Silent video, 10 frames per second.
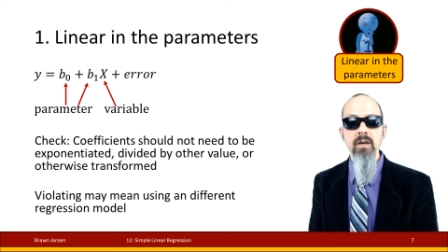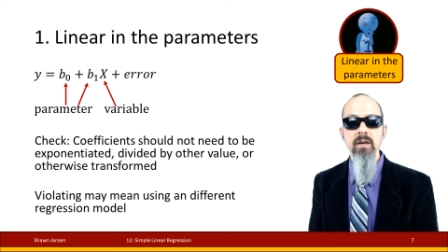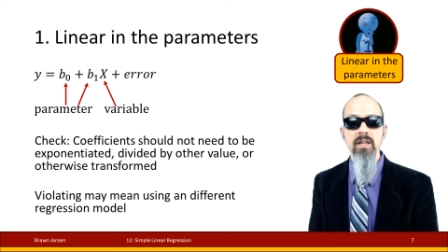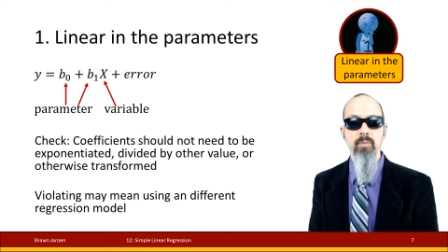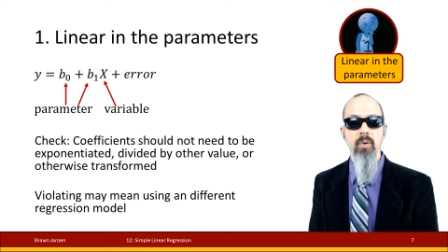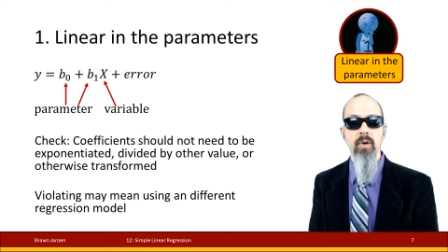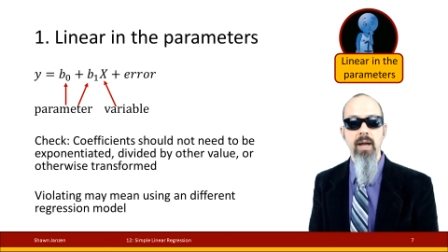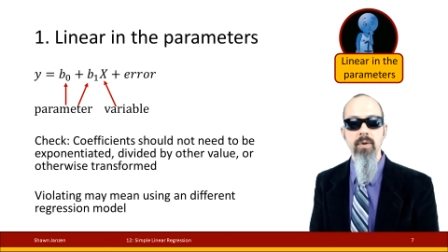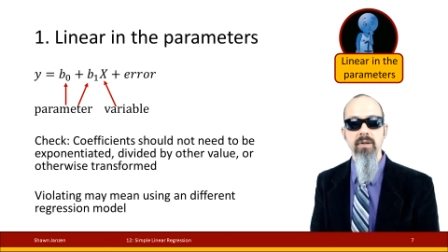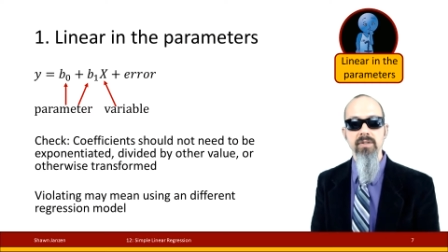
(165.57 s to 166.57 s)
in the
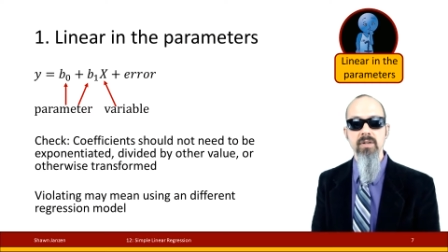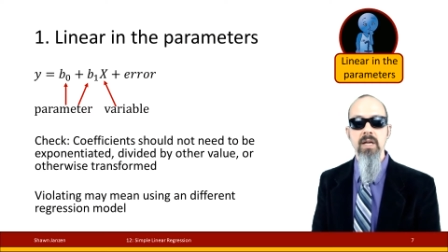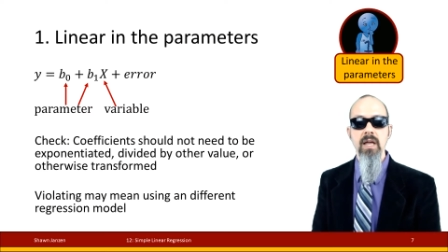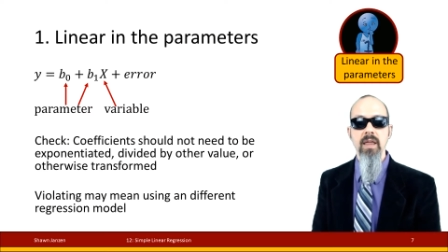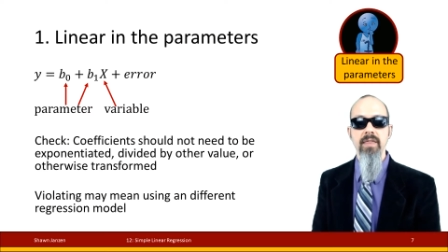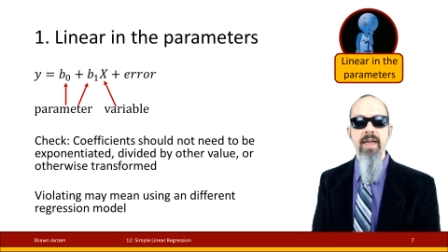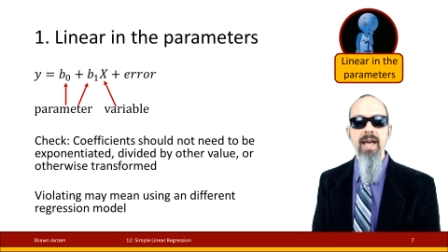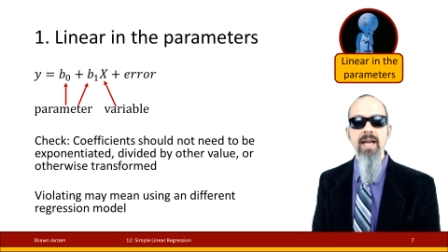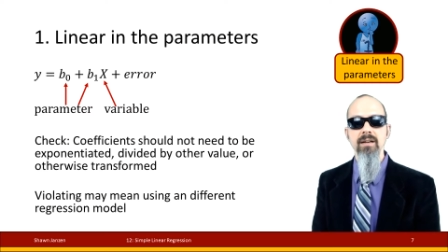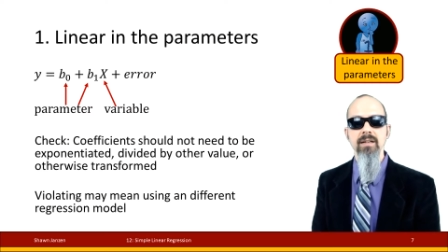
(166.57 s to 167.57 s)
parameters.
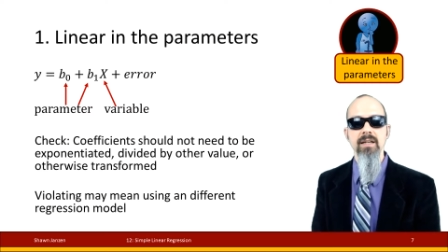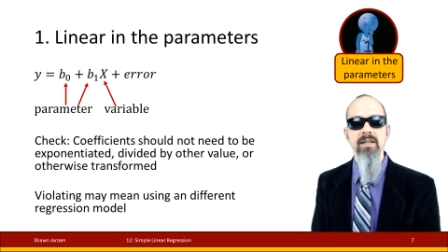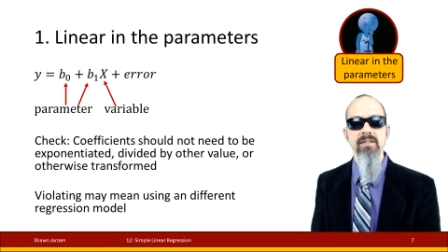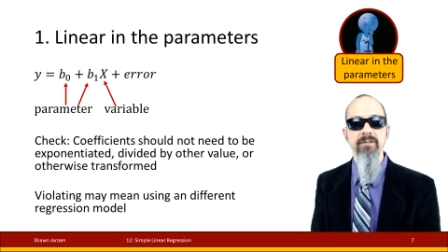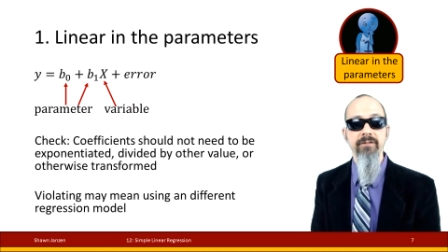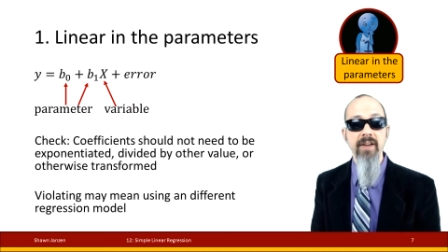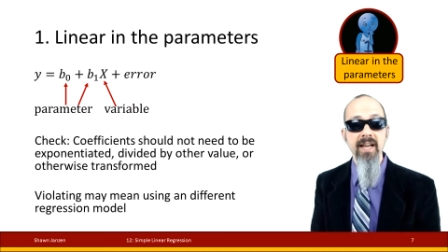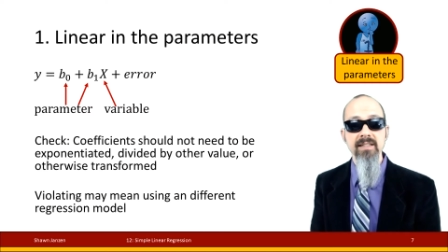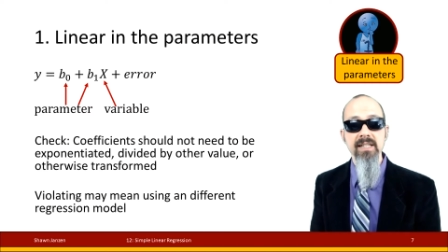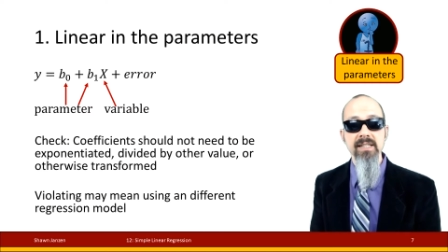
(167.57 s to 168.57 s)
That is
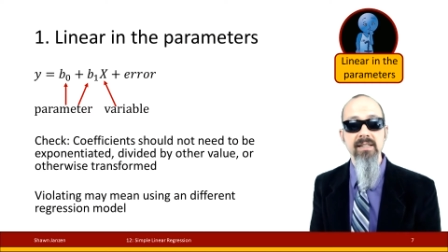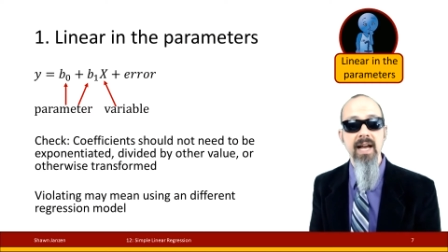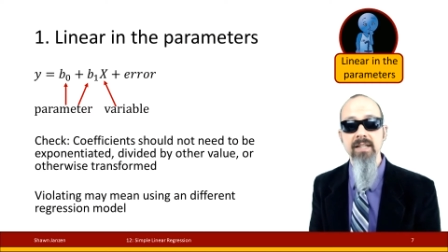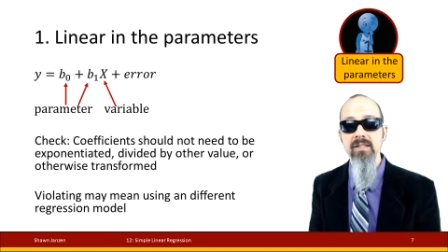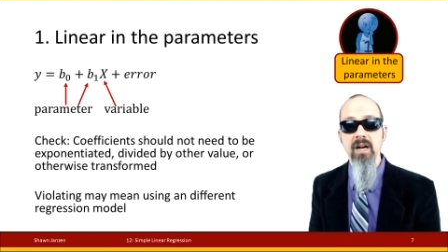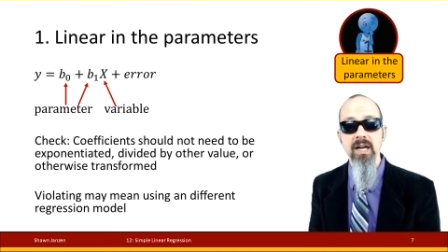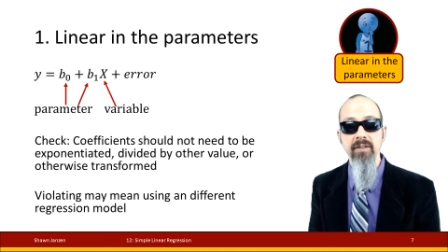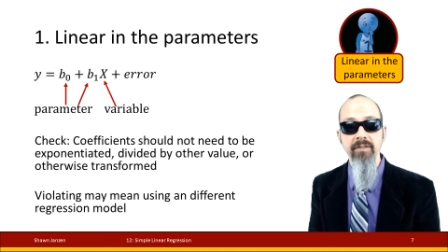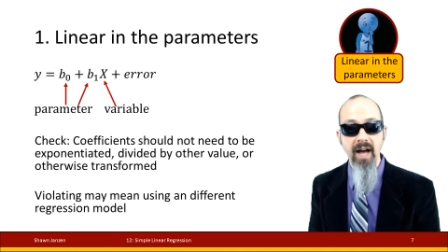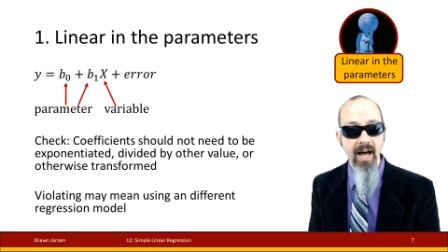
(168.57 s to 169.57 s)
fancy stats talk
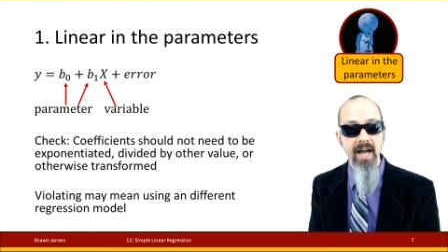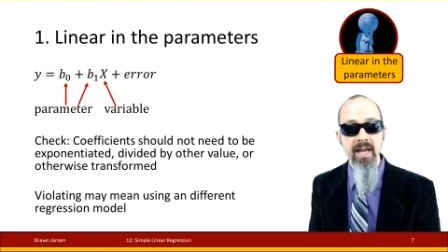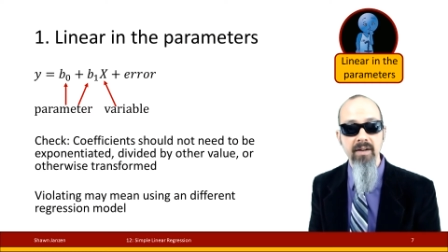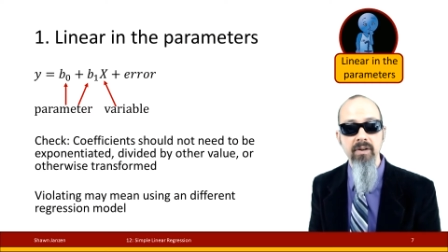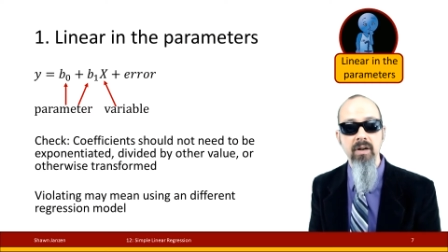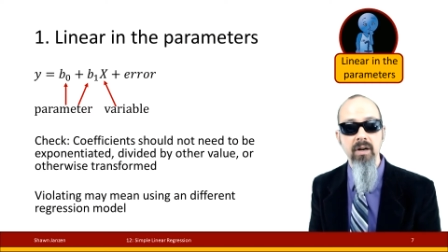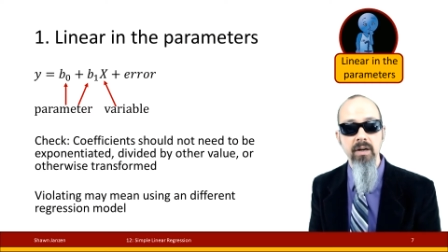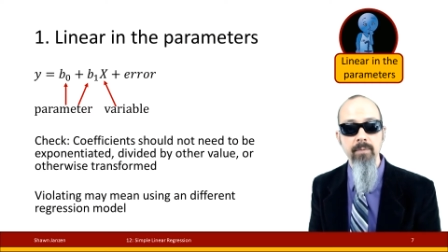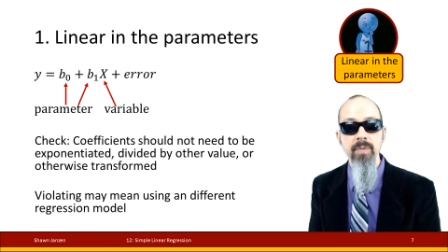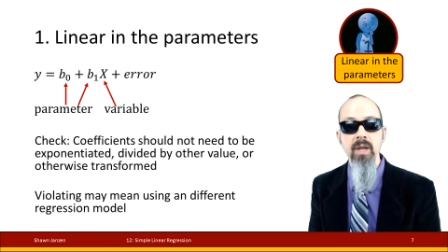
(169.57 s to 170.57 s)
if I ever heard
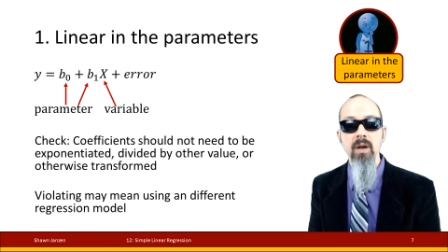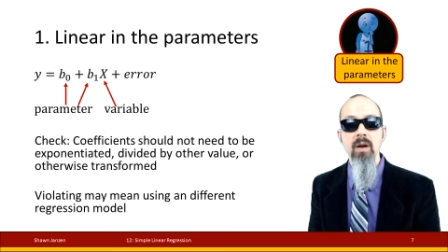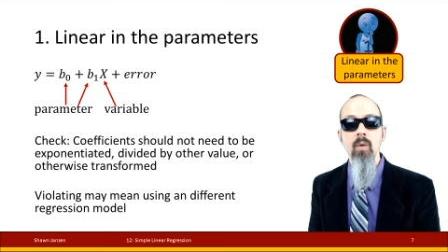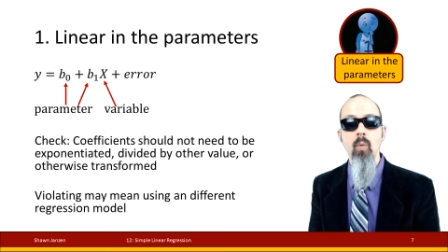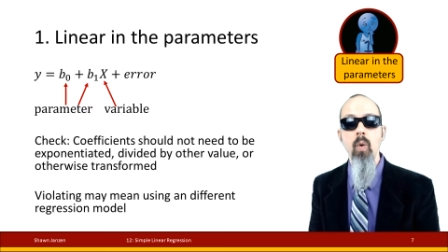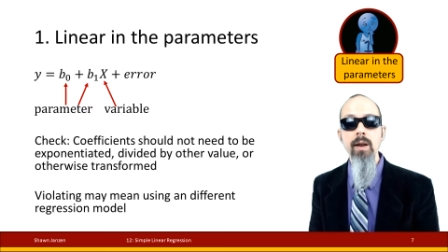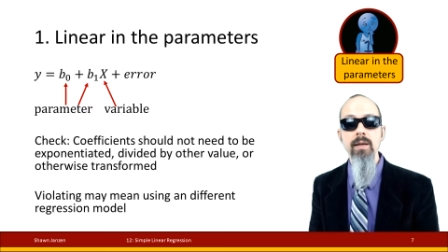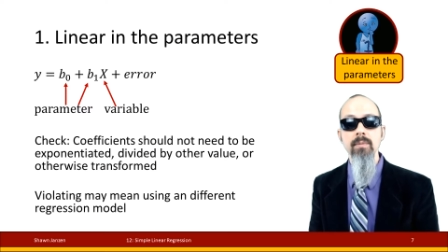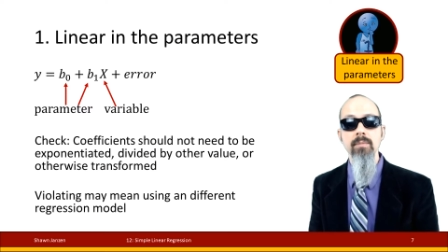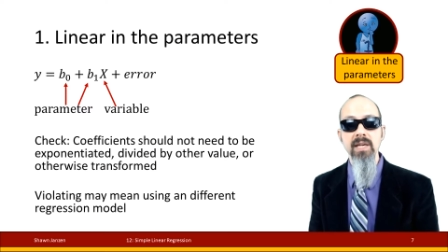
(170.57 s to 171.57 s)
it. What
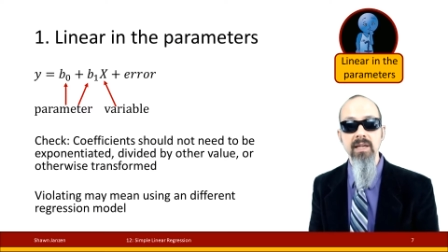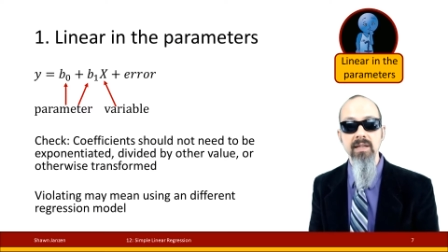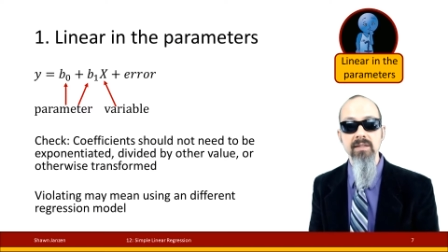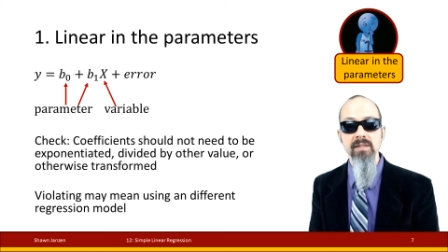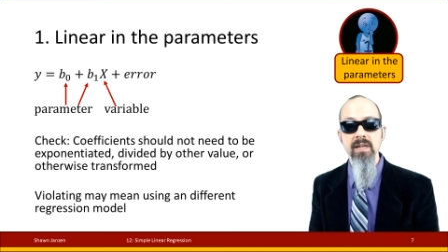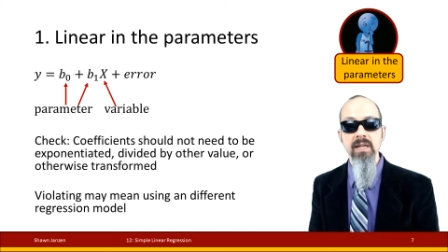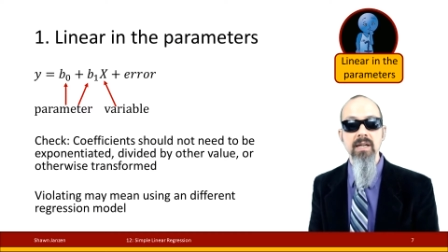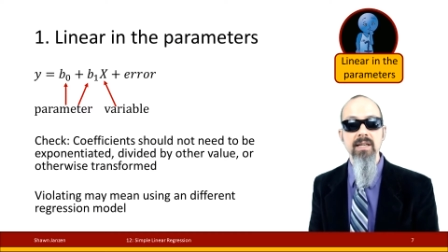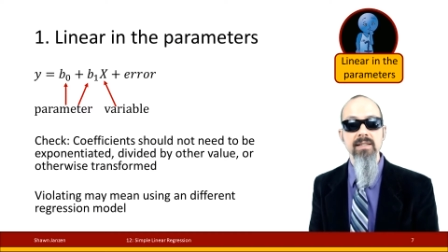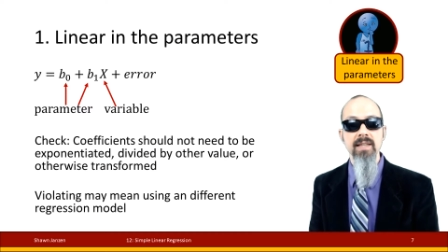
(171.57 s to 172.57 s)
it means
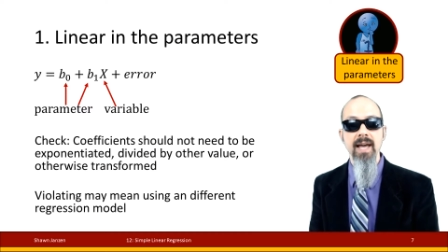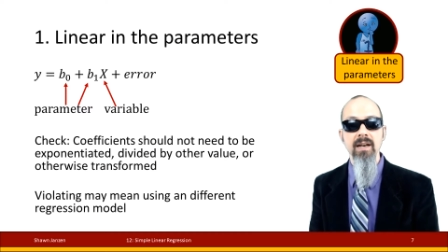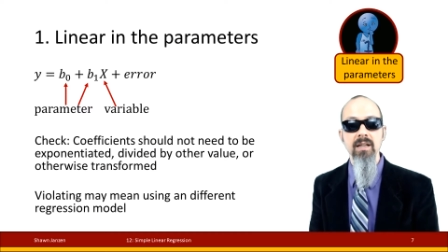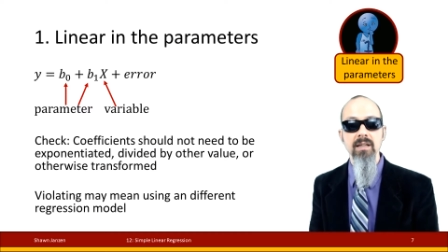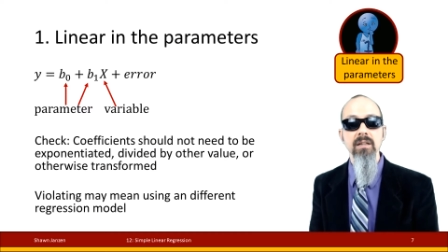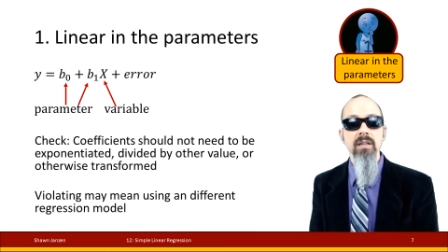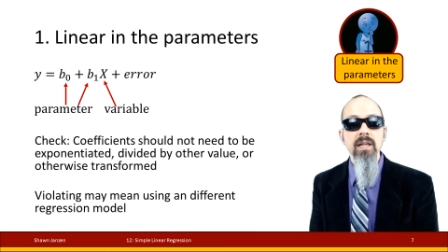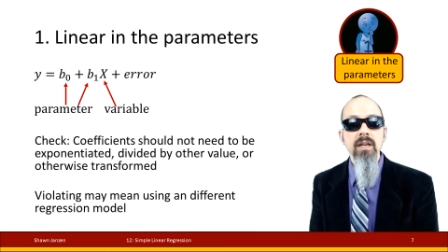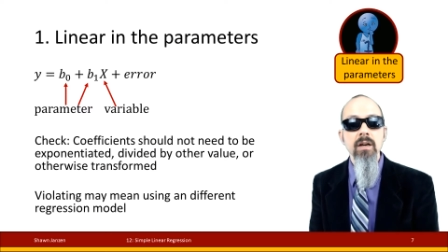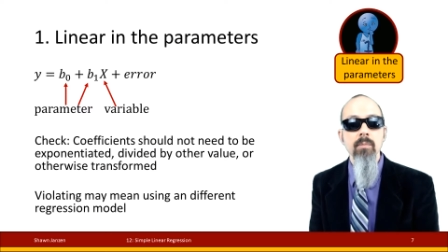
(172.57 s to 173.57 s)
is that the
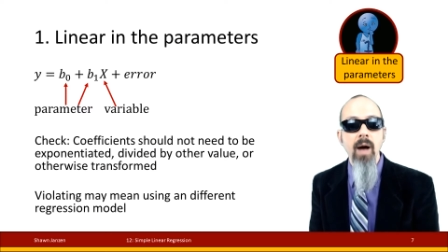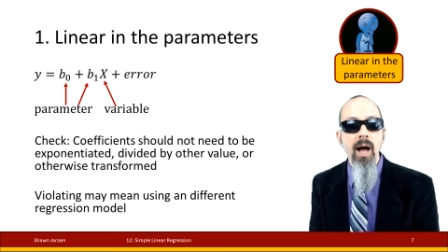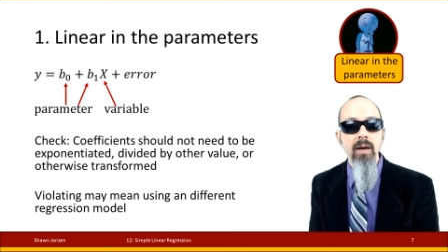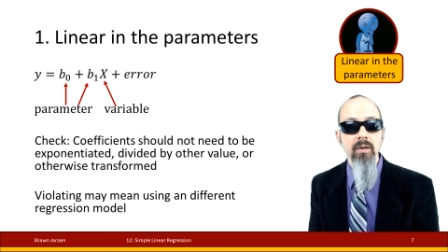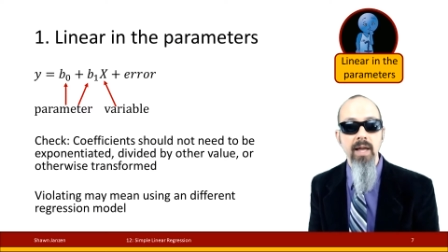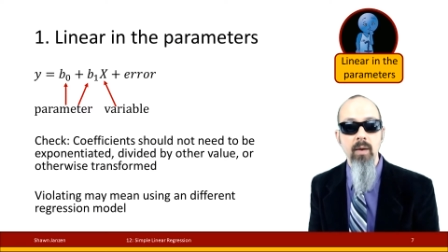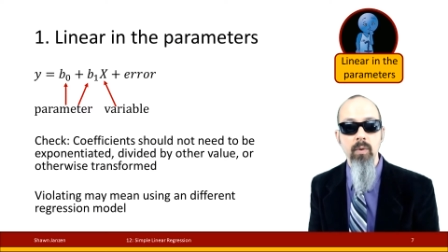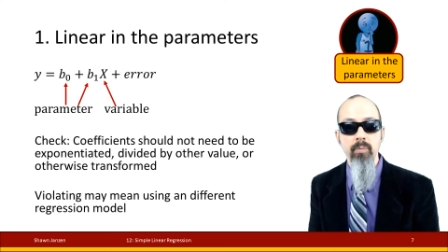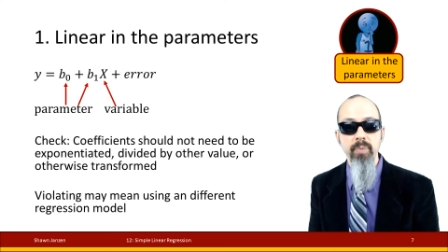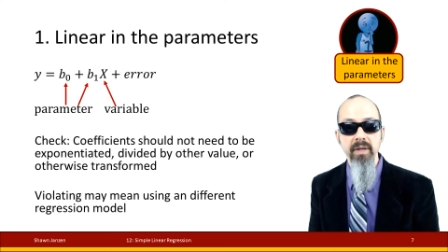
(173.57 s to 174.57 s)
linear model that we're
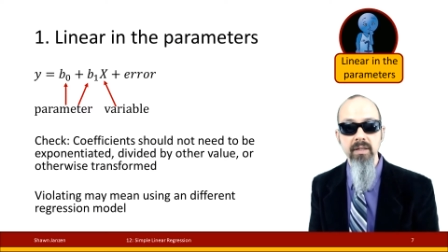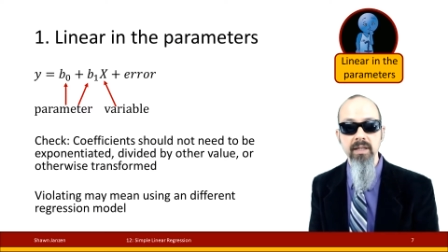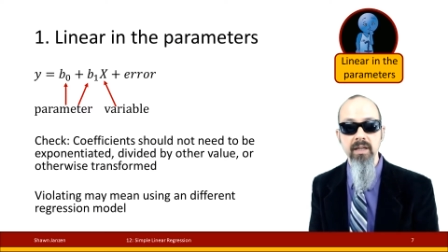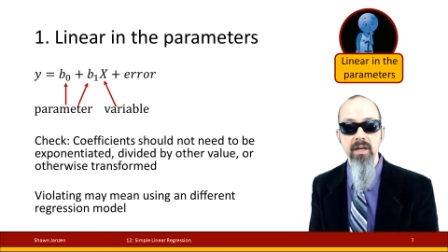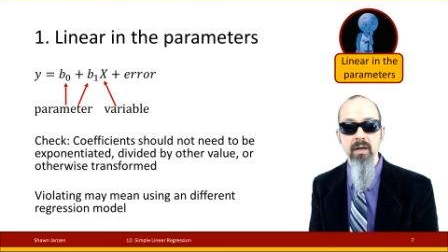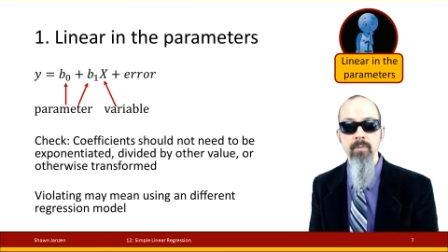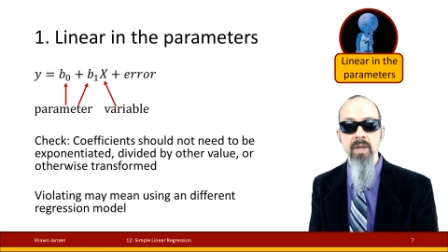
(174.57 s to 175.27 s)
building here,